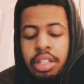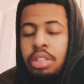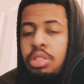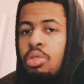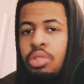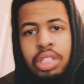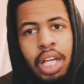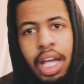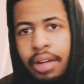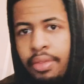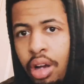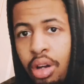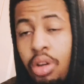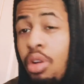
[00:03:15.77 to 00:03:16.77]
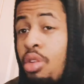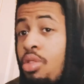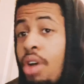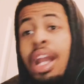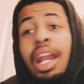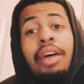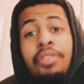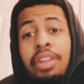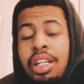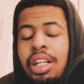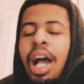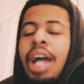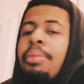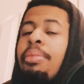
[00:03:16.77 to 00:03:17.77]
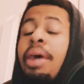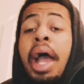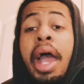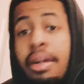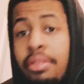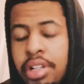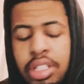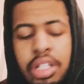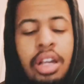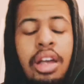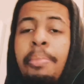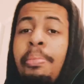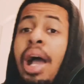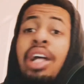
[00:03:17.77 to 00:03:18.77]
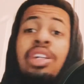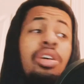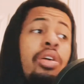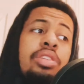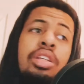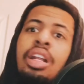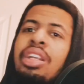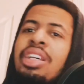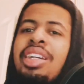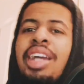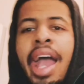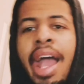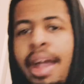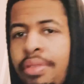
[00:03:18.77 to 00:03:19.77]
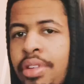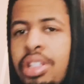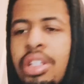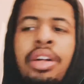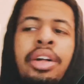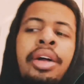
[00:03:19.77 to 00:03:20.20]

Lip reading: Tua Tagovailoa, who I really like, but average. Mac Jones in the league, average.